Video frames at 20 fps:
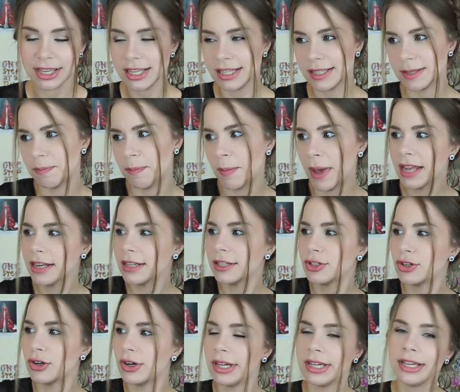It's
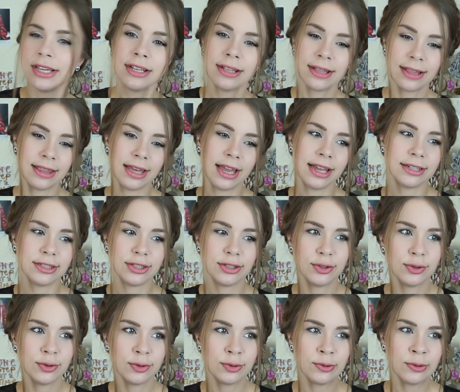mandatory that
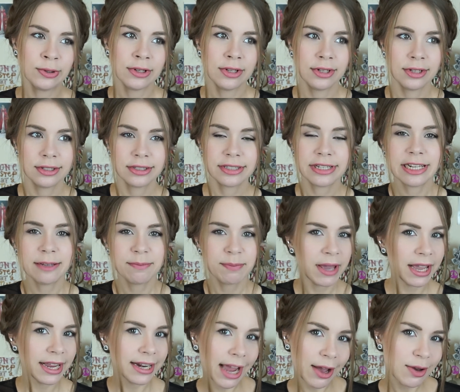you sleep
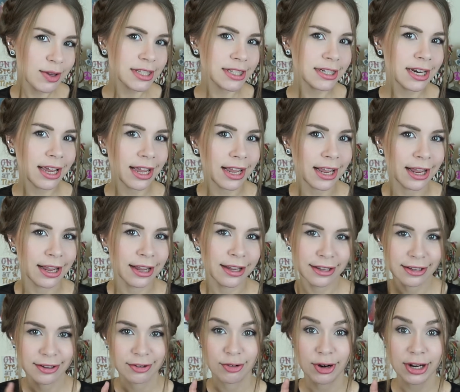eight hours a day,
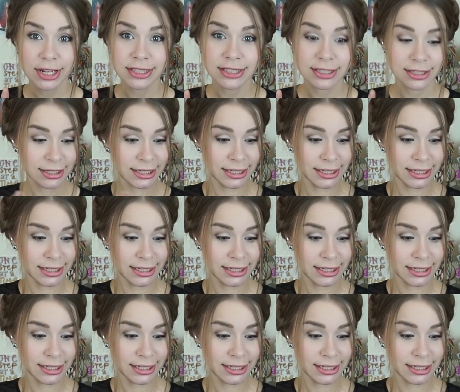right?